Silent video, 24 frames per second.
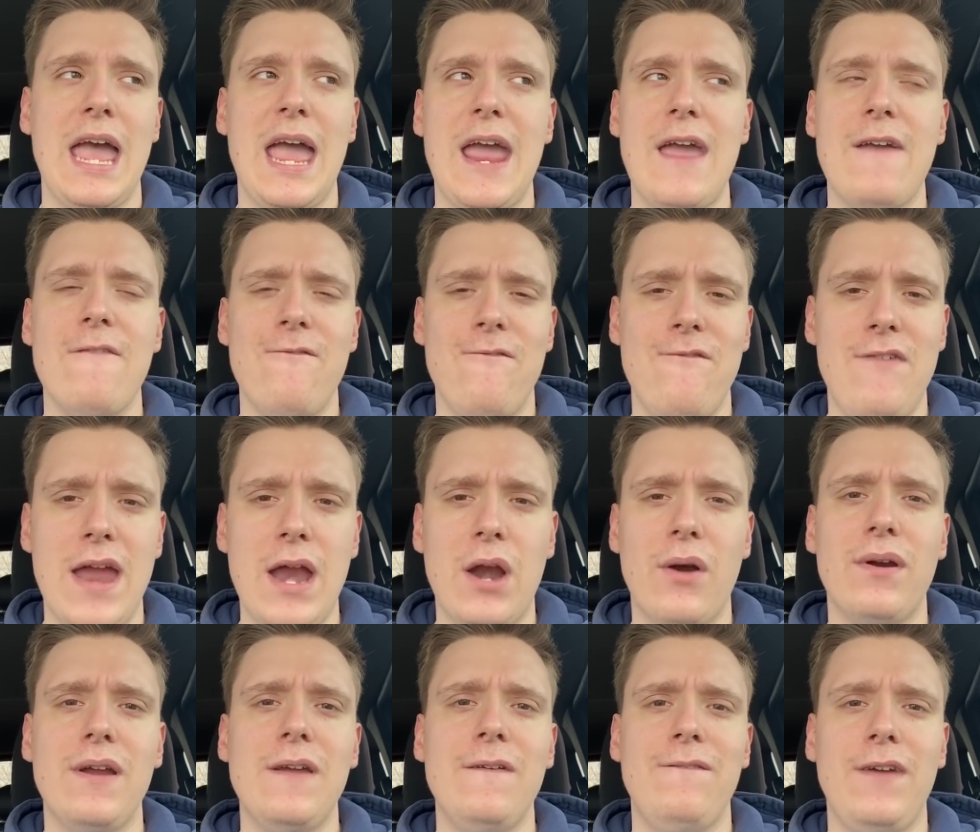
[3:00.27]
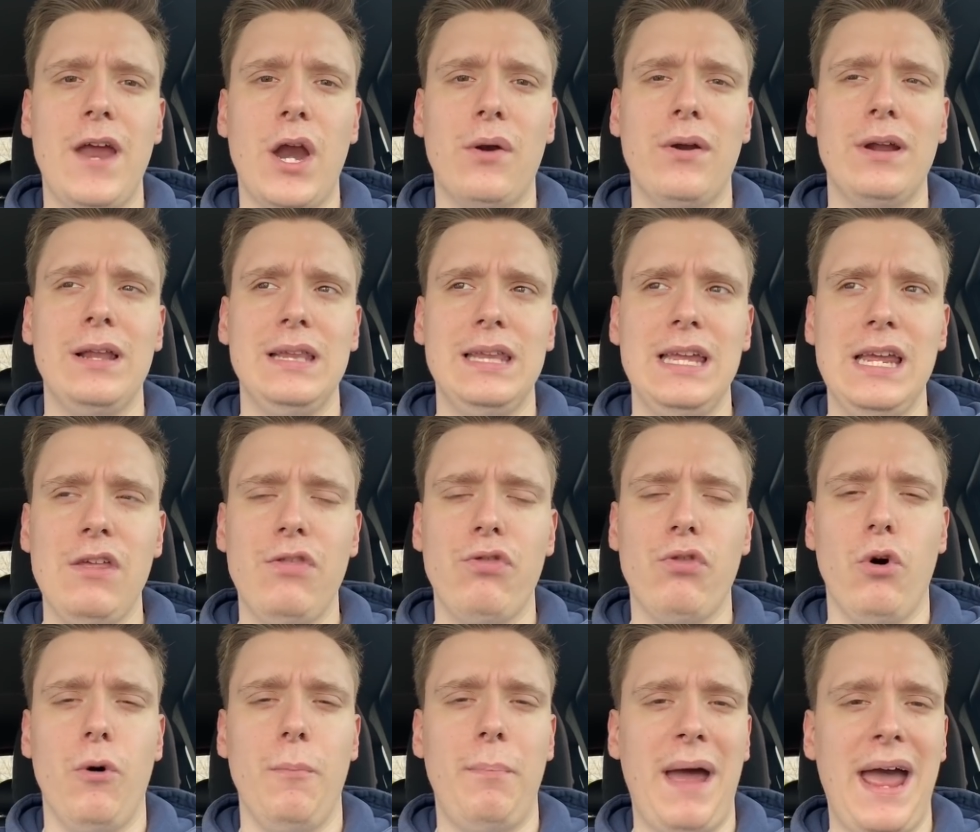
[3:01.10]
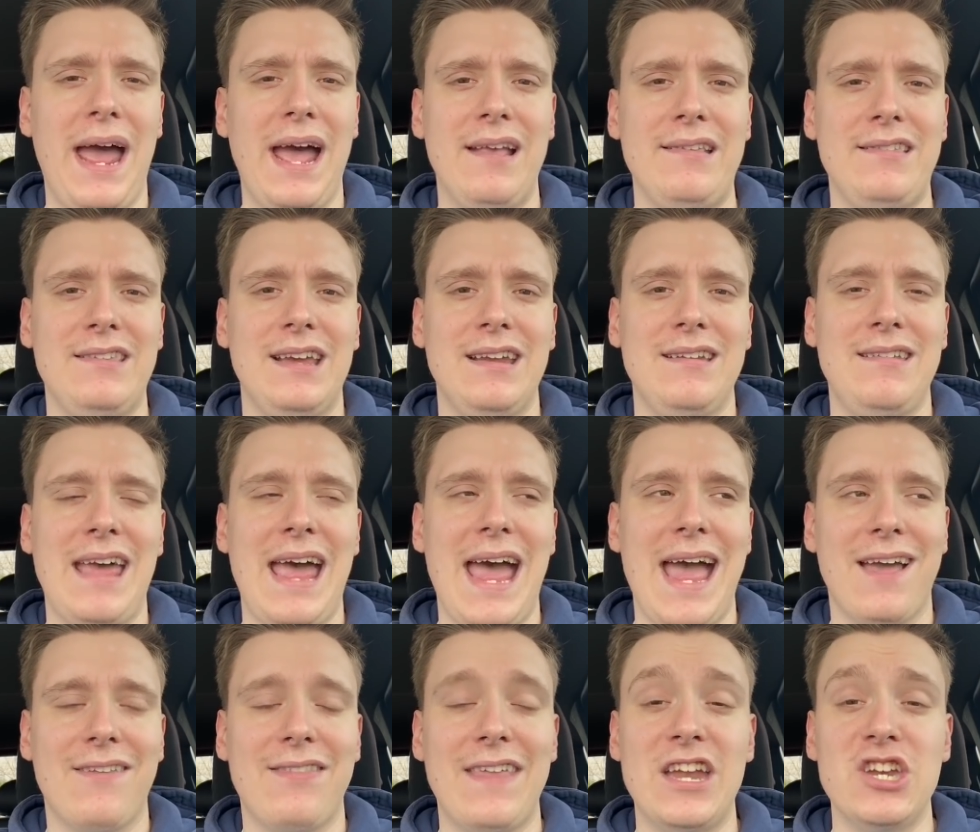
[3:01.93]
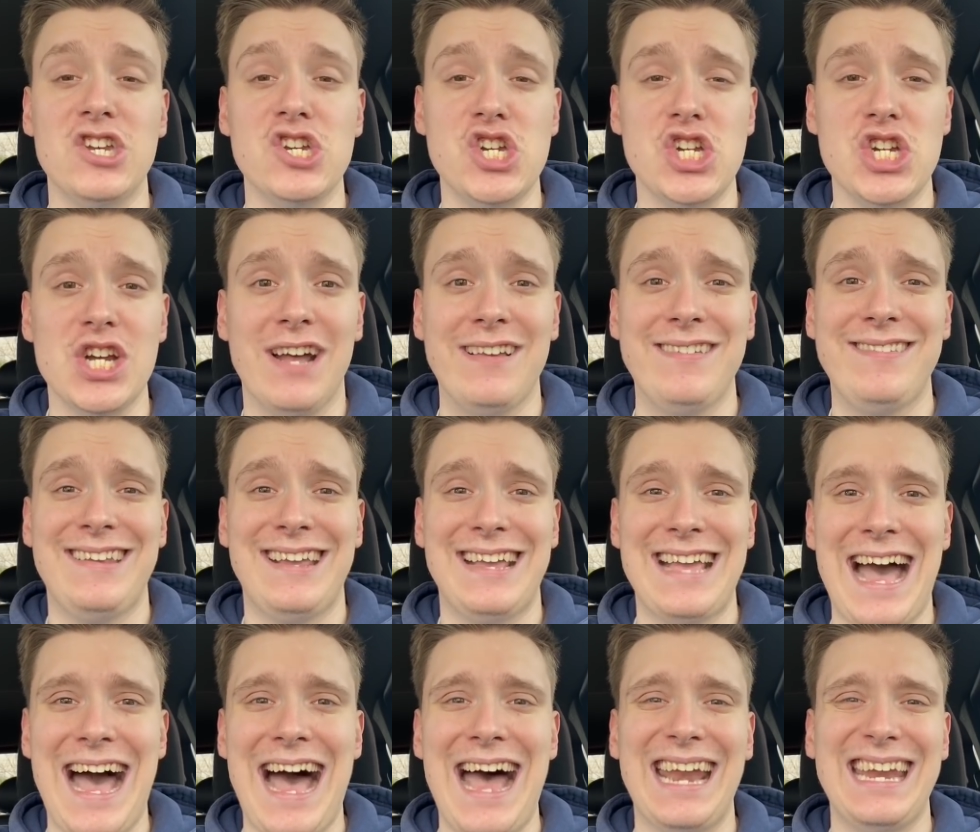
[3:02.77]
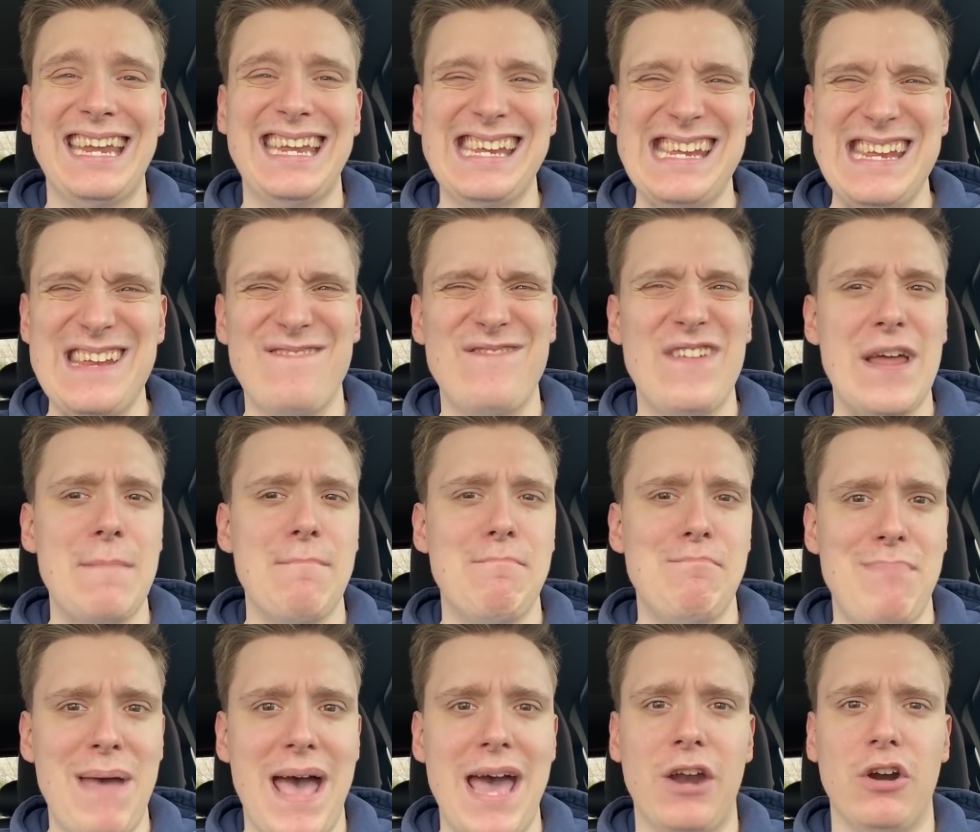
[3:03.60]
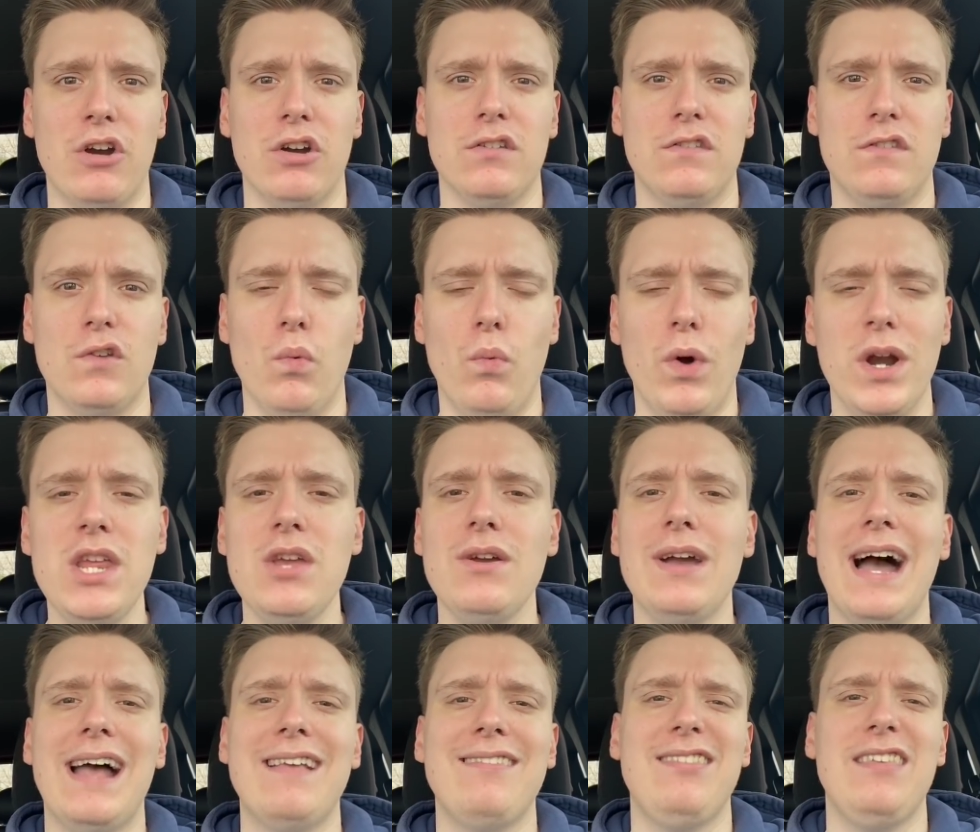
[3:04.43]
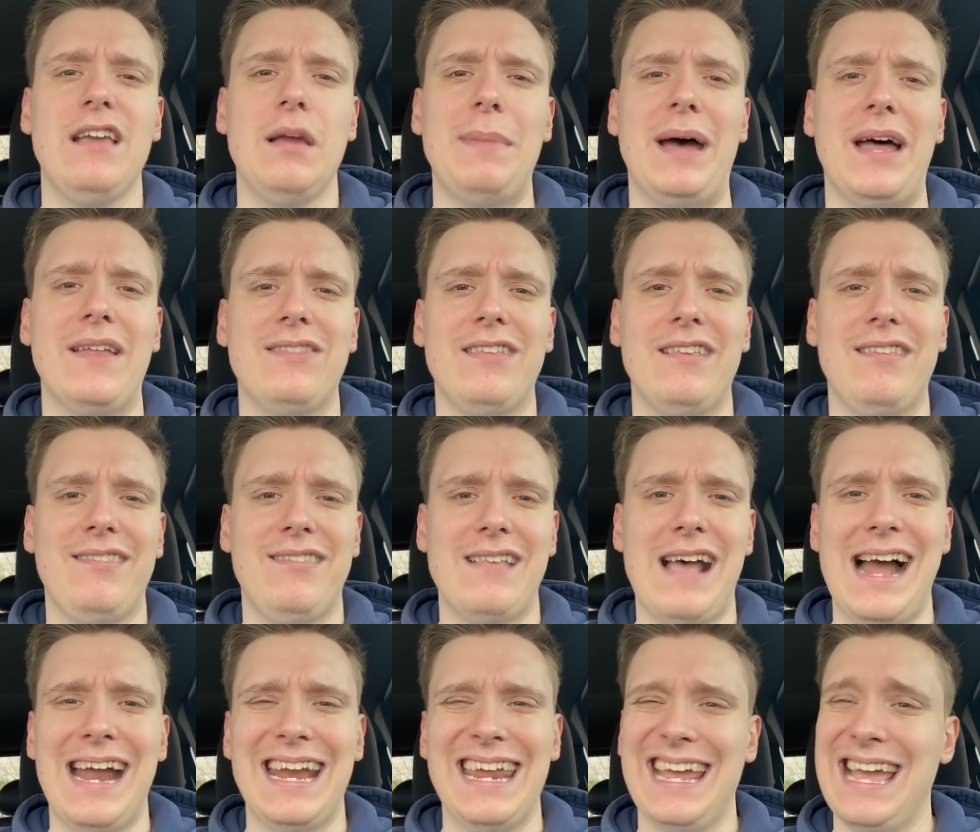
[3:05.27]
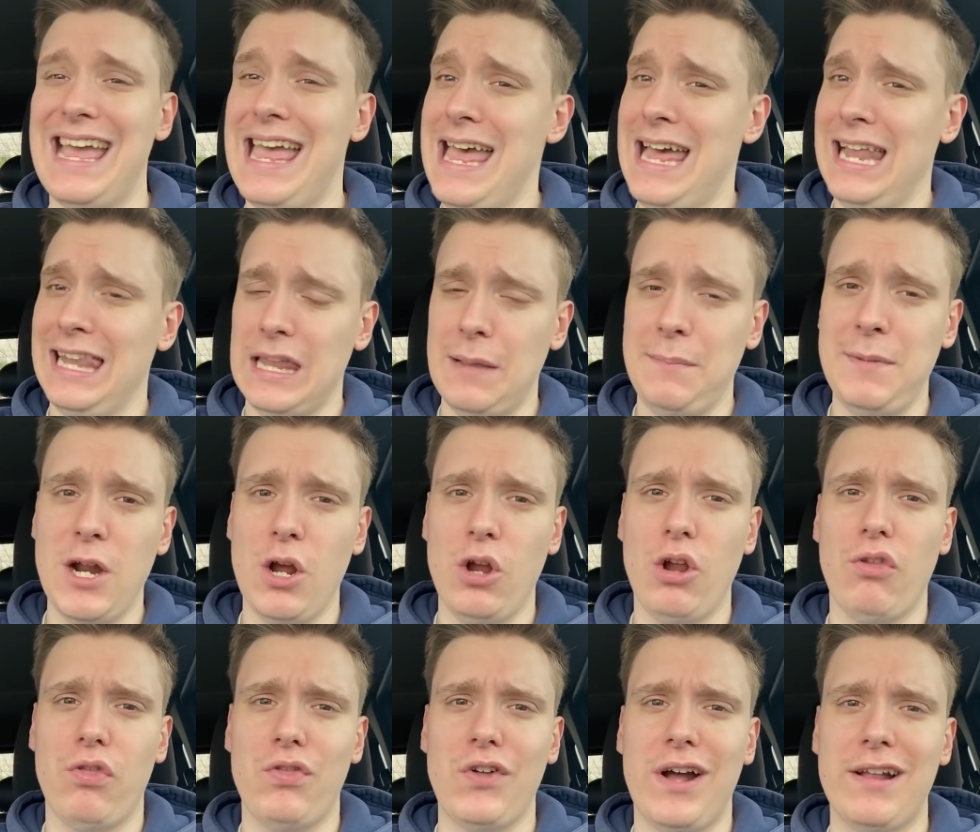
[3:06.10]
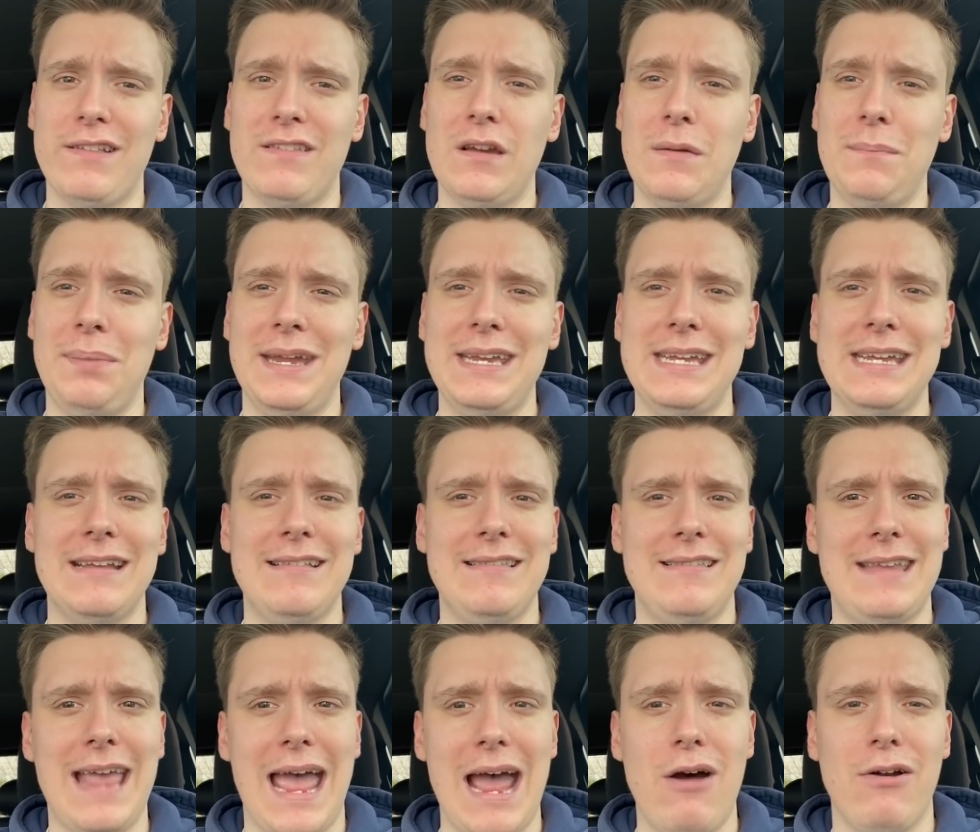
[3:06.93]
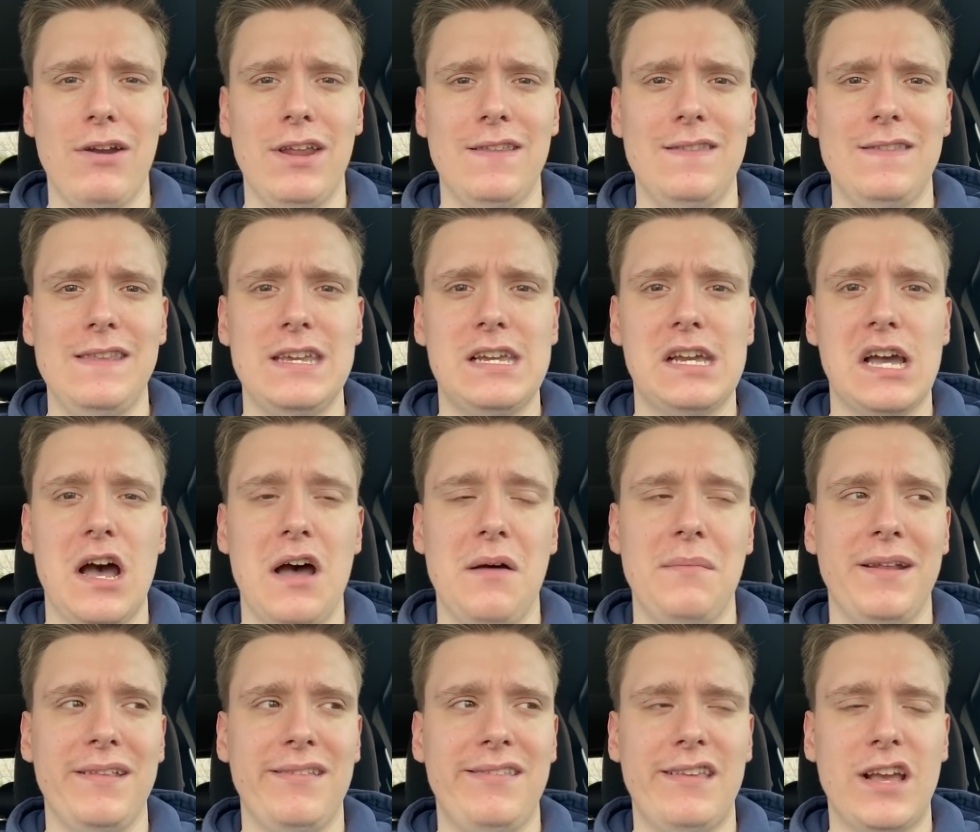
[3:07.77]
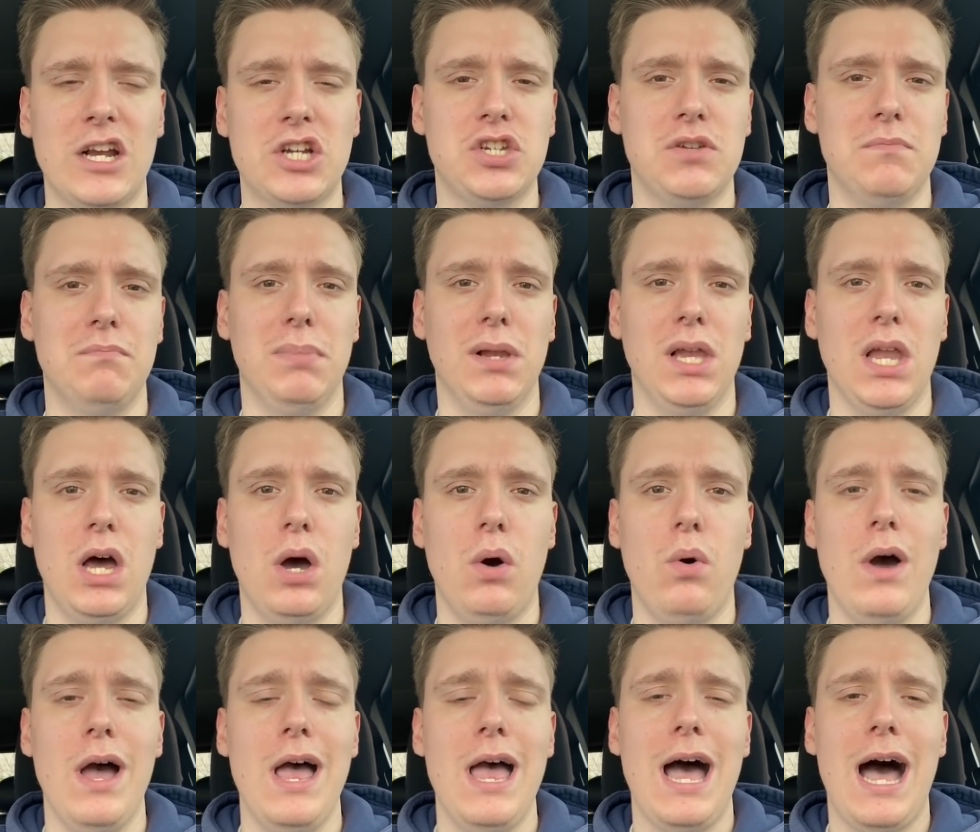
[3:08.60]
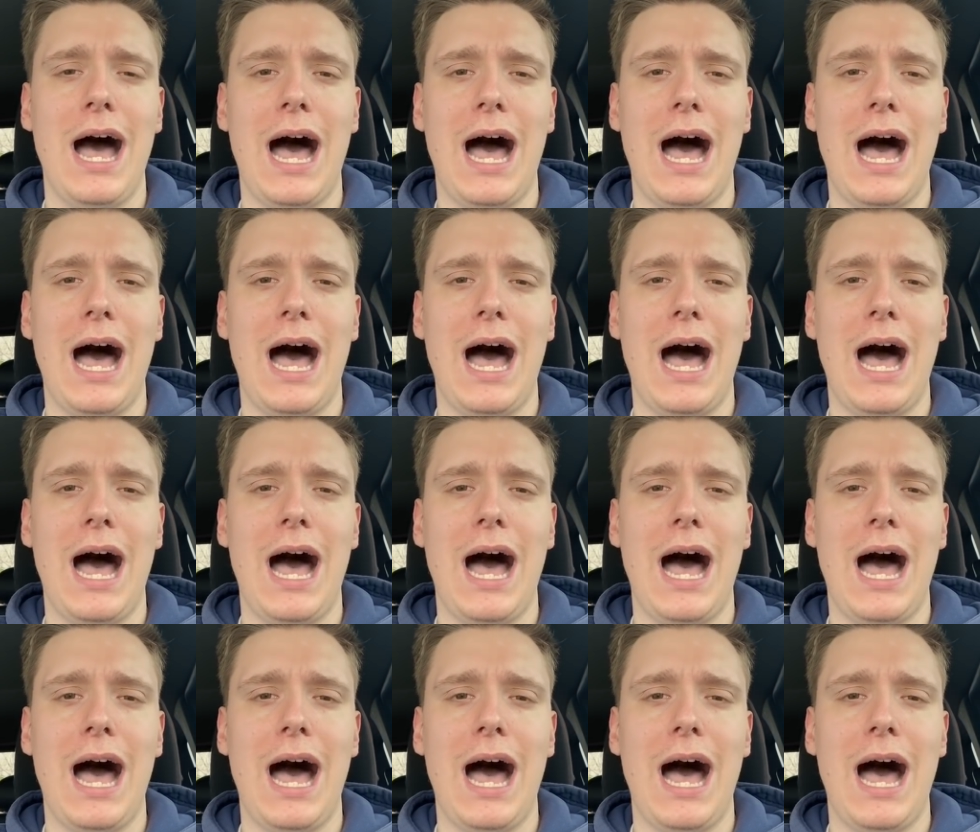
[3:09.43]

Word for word: a very, very lethal passing attack that just got even better. So what do you guys think about this signing? Let me know your thoughts and opinions down in the comments section below.